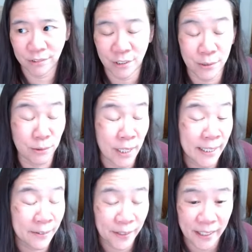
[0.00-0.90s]
don't
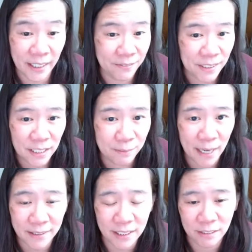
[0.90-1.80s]
like that I have to keep
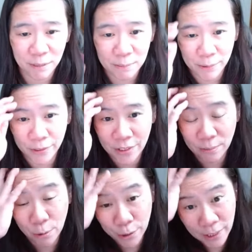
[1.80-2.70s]
asking people to
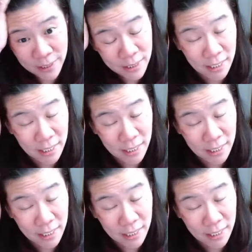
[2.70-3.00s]
support us.